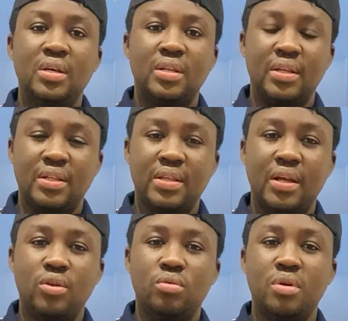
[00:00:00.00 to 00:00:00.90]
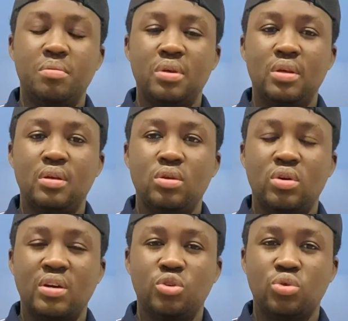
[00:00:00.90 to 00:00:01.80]
they tell you maybe
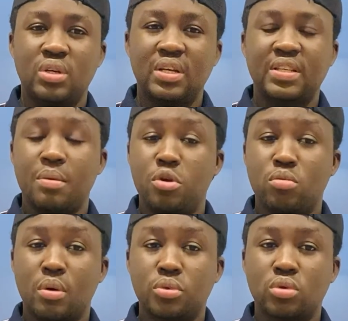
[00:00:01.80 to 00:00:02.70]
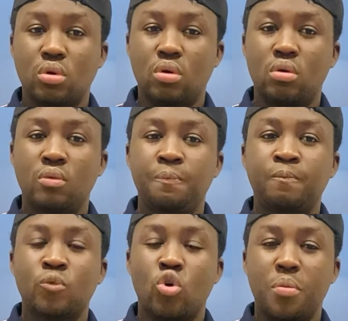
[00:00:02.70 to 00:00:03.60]
you should get a minimum score
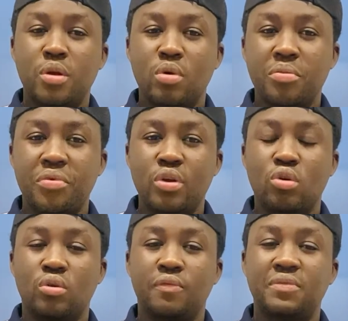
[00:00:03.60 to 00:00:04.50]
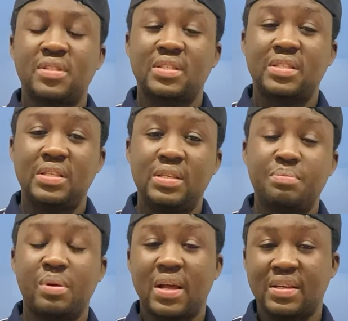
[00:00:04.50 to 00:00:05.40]
or minimum grade of C
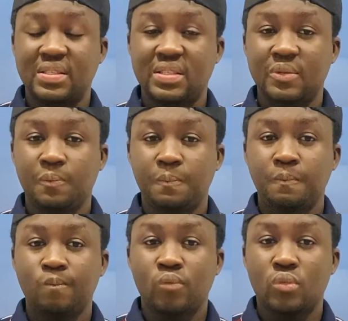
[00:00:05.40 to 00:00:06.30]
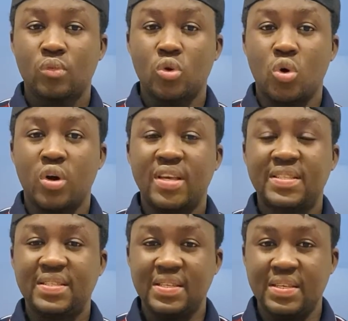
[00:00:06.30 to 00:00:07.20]
plus or a
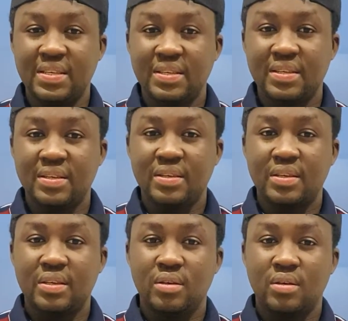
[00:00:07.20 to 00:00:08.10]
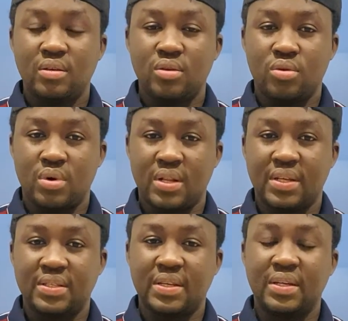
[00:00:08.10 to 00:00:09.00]
C. You
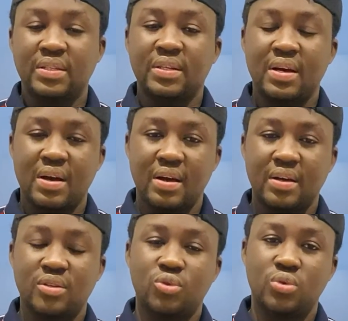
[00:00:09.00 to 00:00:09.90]
understand? So